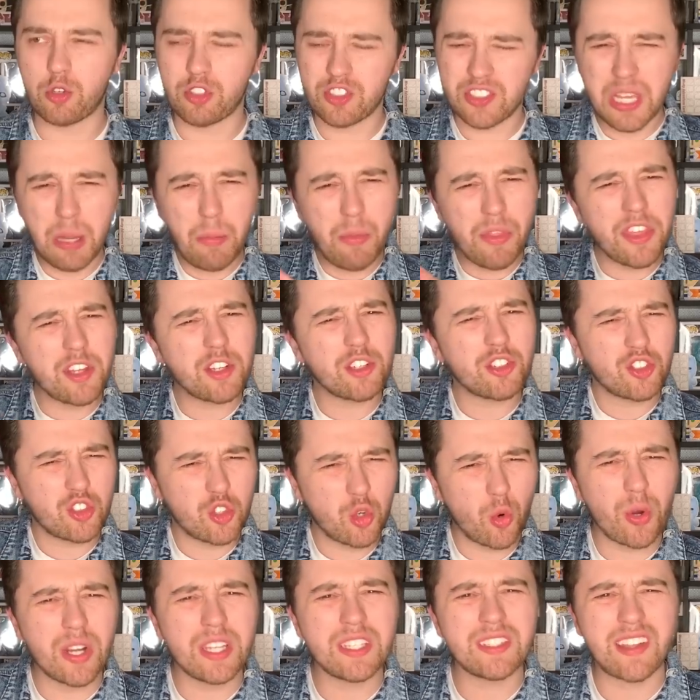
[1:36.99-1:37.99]
Some of their
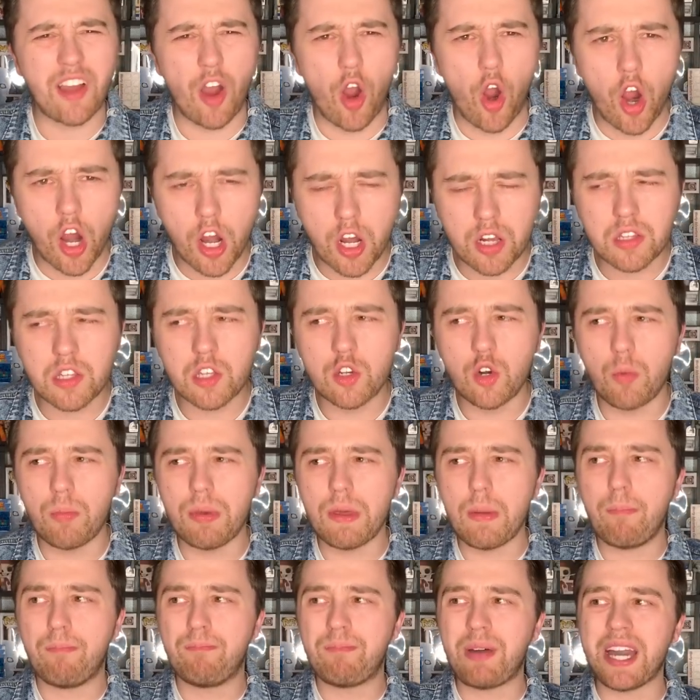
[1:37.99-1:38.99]
stories are a little
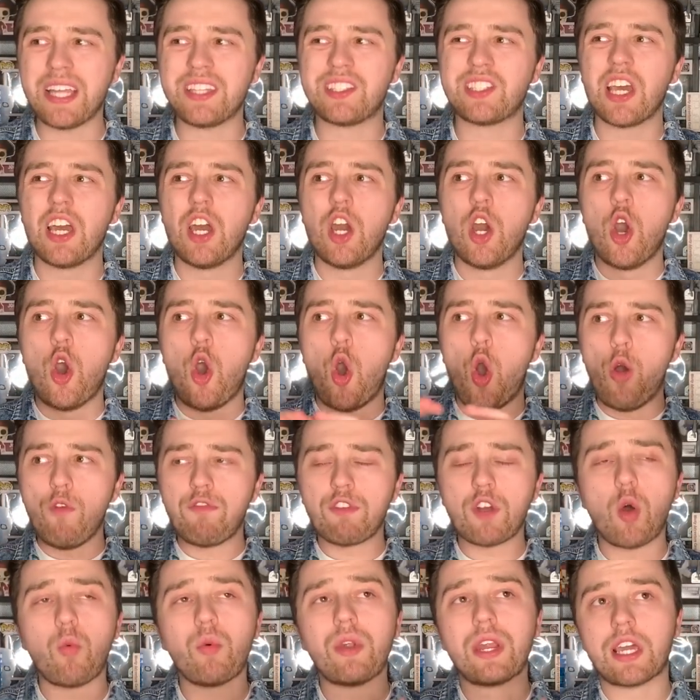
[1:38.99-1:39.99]
bit, but
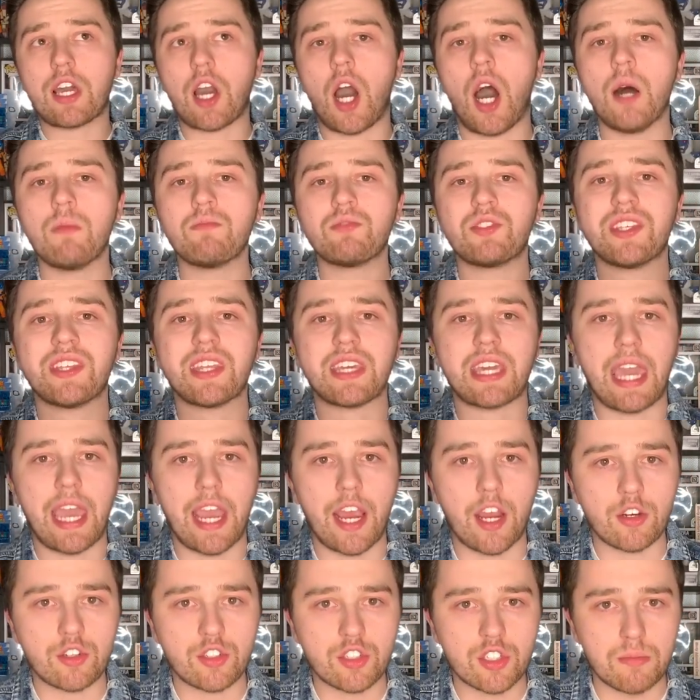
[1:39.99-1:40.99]
overall, when it comes to the
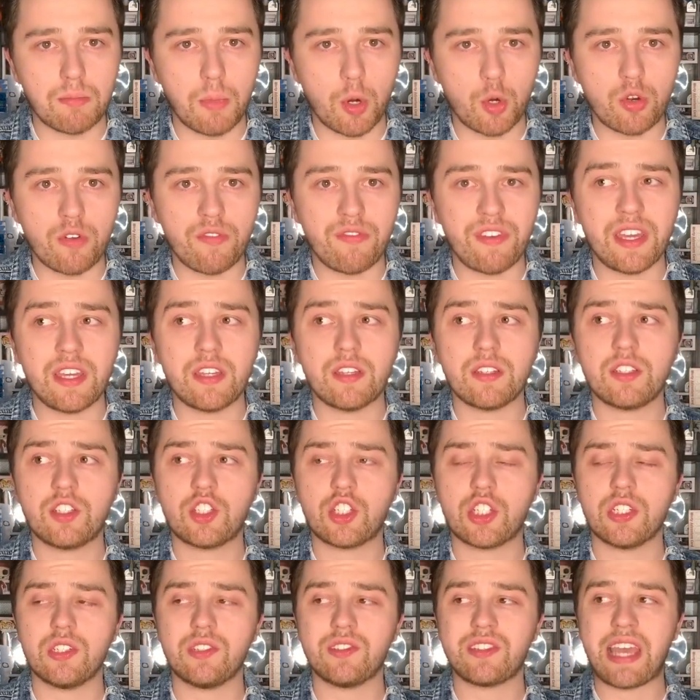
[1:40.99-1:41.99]
character
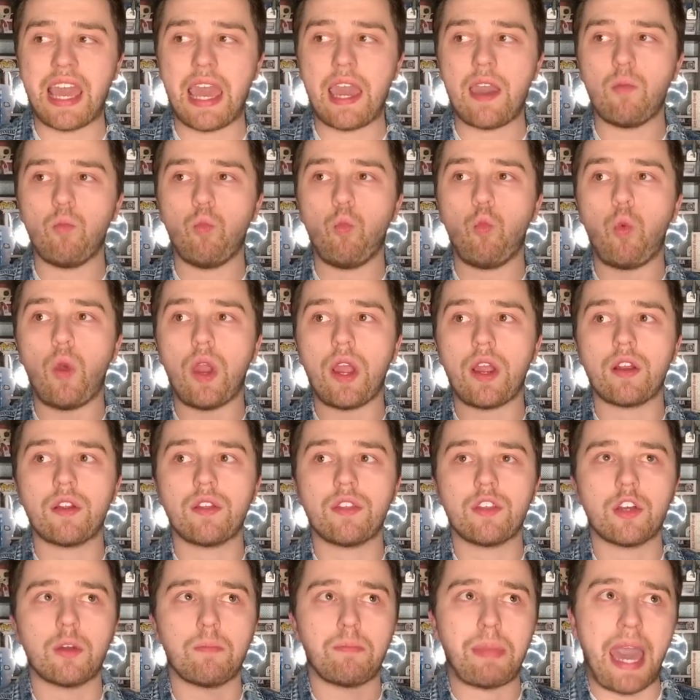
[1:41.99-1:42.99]
motivations and where
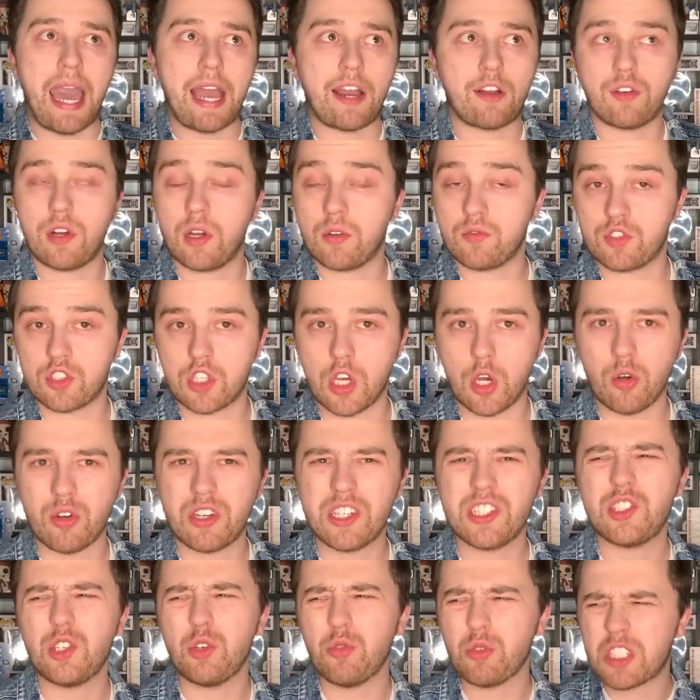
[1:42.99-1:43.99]
their backgrounds go,
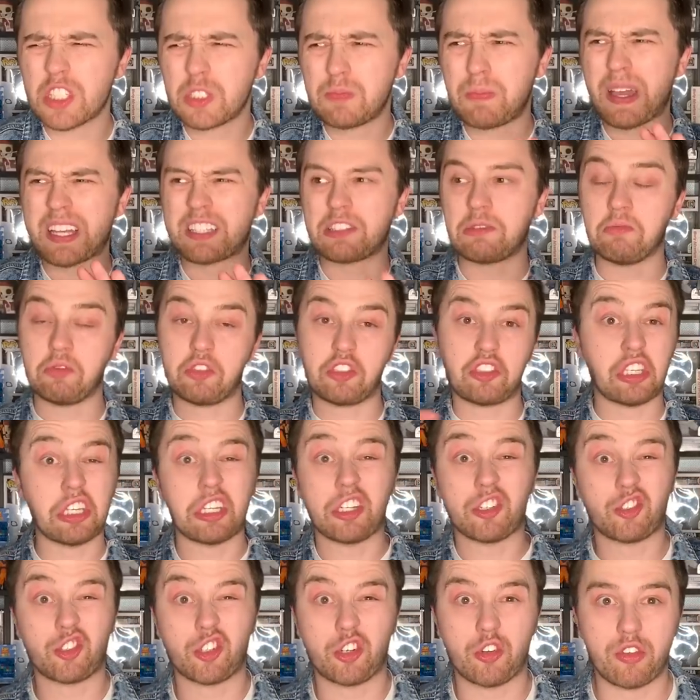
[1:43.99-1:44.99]
because you expect some
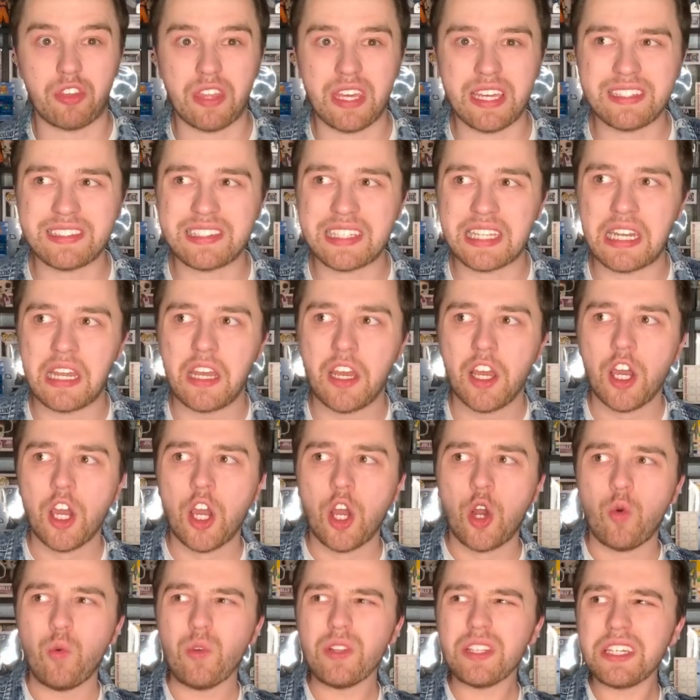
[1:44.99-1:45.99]
sinister things, and
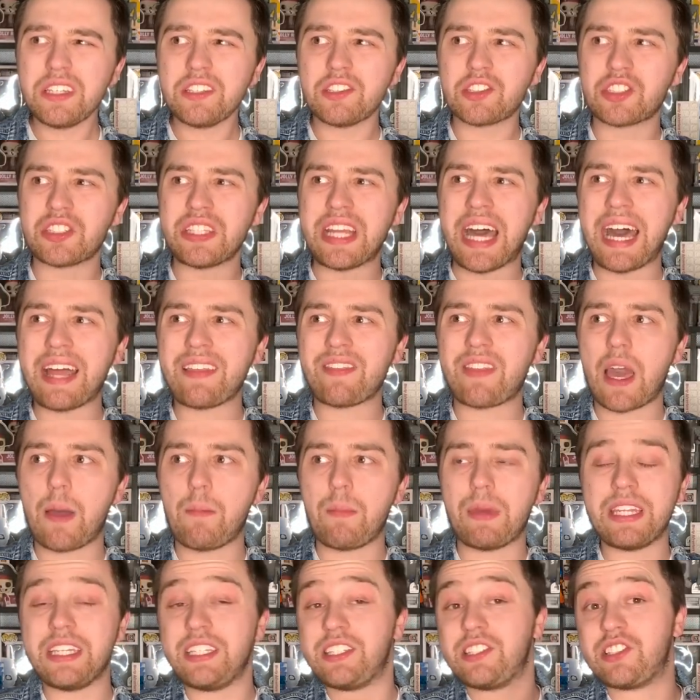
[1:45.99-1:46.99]
really, there's not that
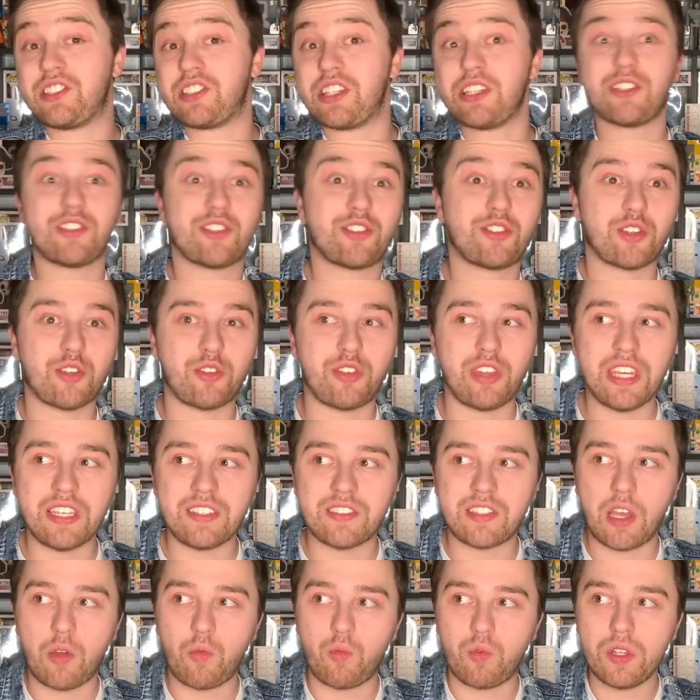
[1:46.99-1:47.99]
many sinister
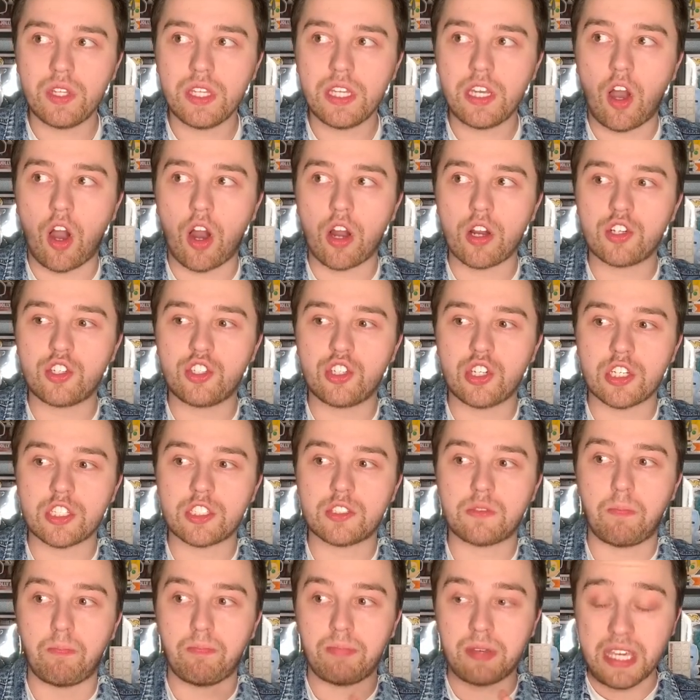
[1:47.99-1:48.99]
things. They really are
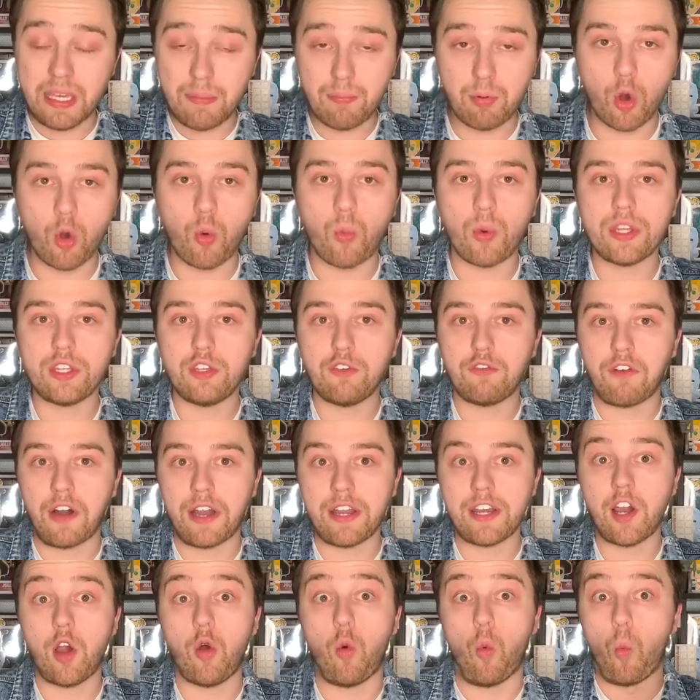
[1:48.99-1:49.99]
just people. And when you
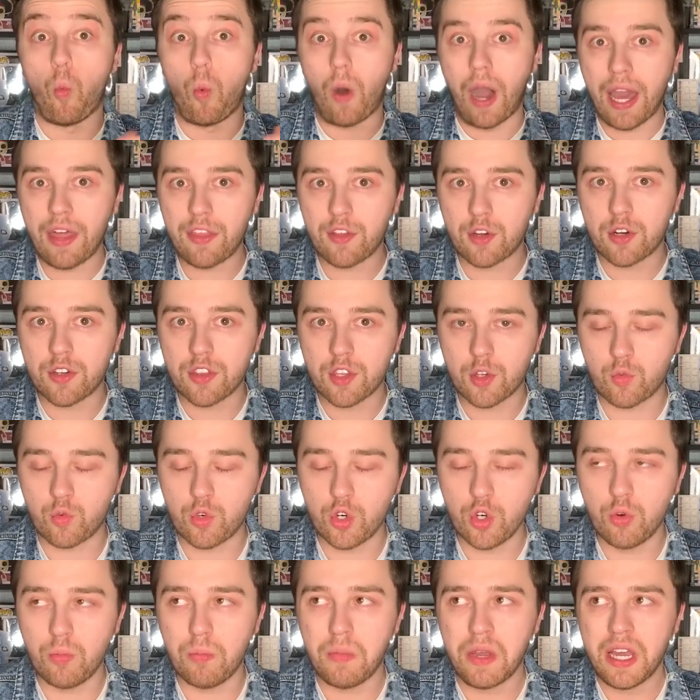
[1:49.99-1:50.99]
find out why they're in the
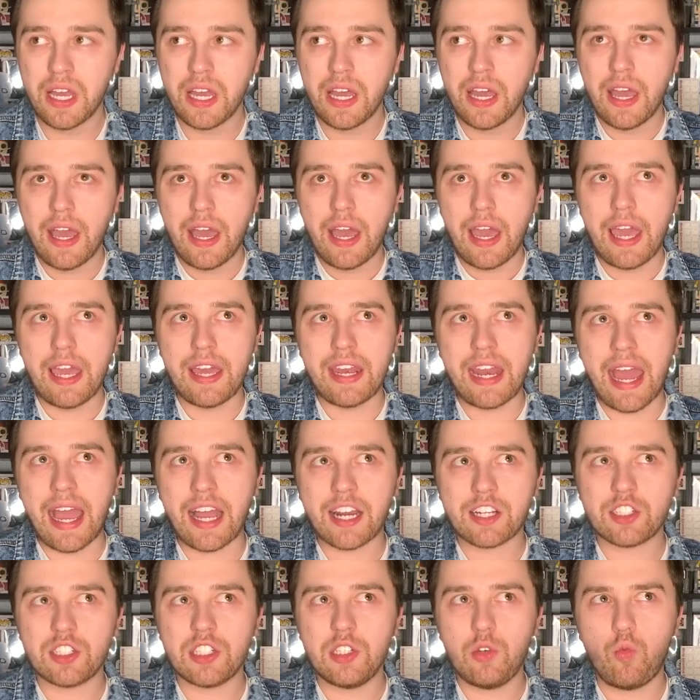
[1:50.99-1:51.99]
room, it
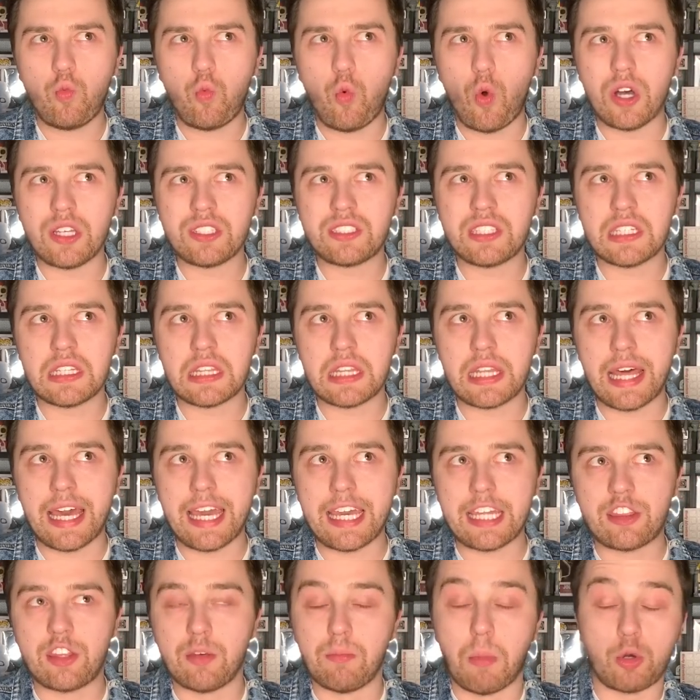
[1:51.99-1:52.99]
actually wasn't
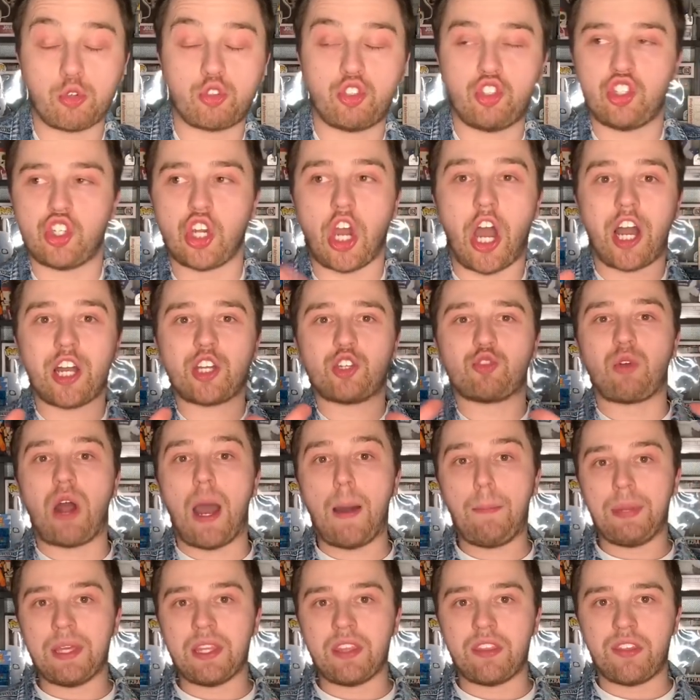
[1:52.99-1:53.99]
like the most jaw
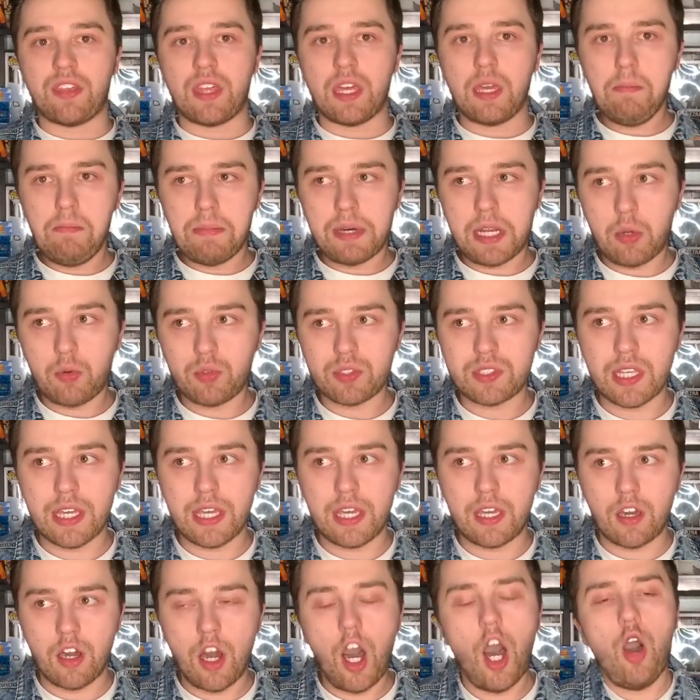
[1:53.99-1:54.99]
dropping thing, but it was
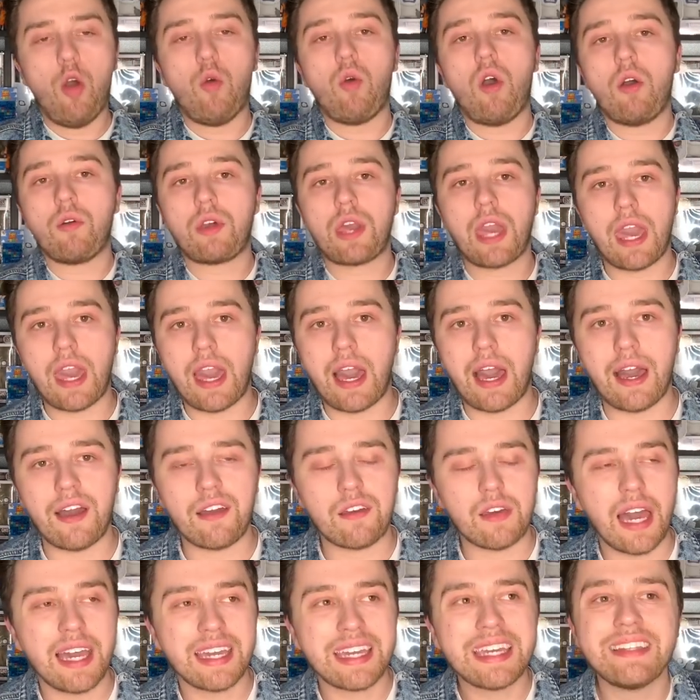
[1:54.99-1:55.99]
like, oh, okay,
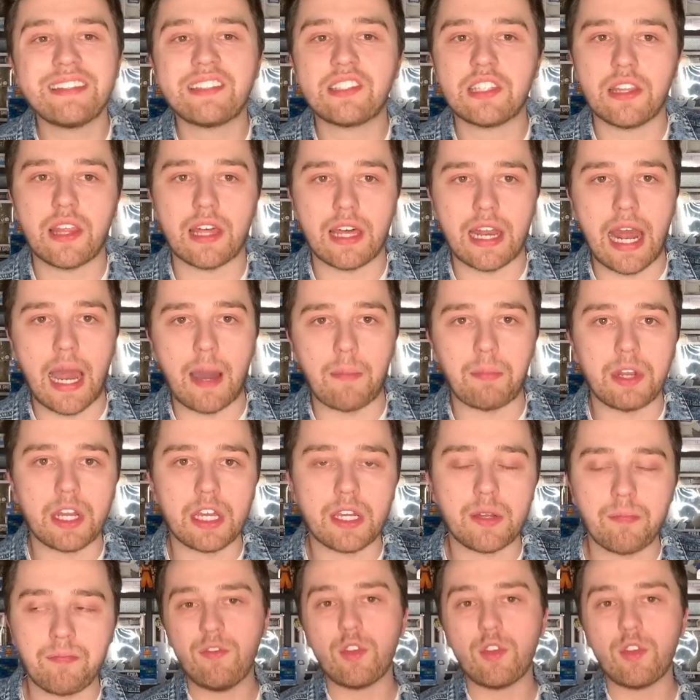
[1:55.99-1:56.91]
I can see that happening.